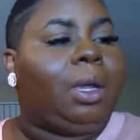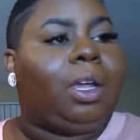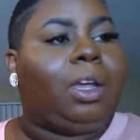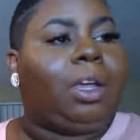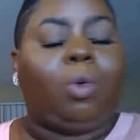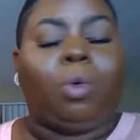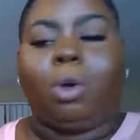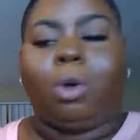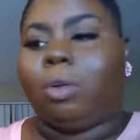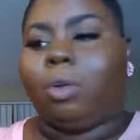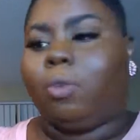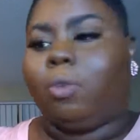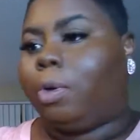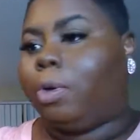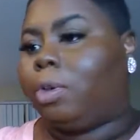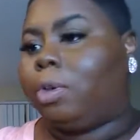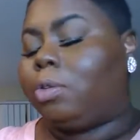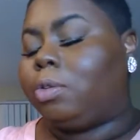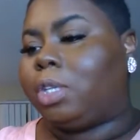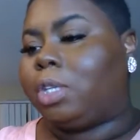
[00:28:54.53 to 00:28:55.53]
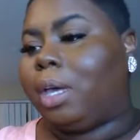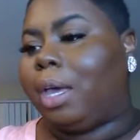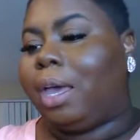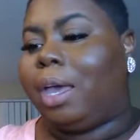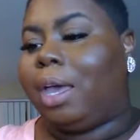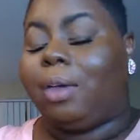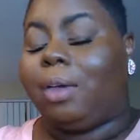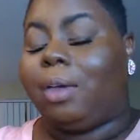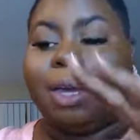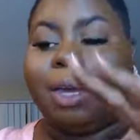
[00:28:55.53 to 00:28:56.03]
in order for you to
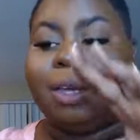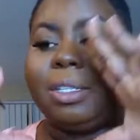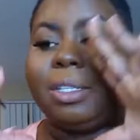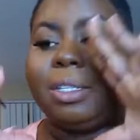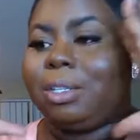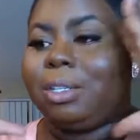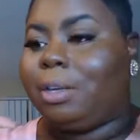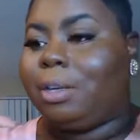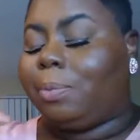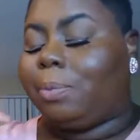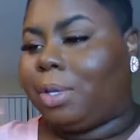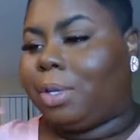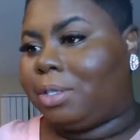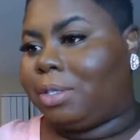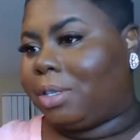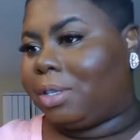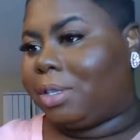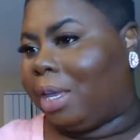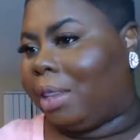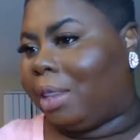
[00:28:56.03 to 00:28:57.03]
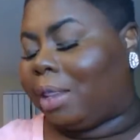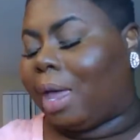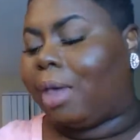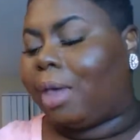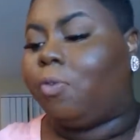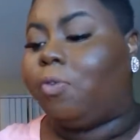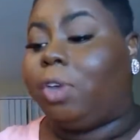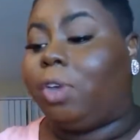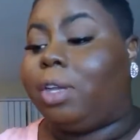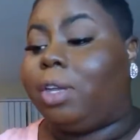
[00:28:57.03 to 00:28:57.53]
have a seamless
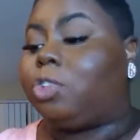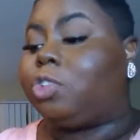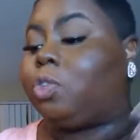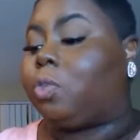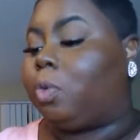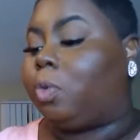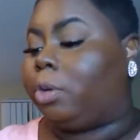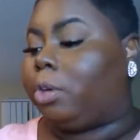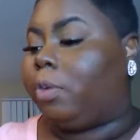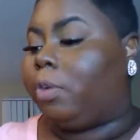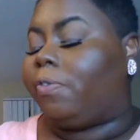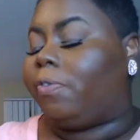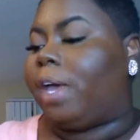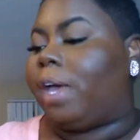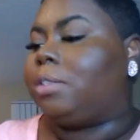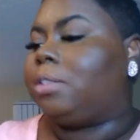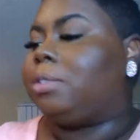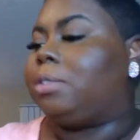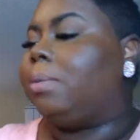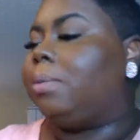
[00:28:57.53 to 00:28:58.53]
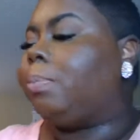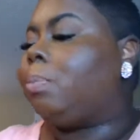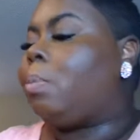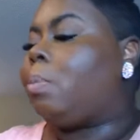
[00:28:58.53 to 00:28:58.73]
skin-like finish on your face.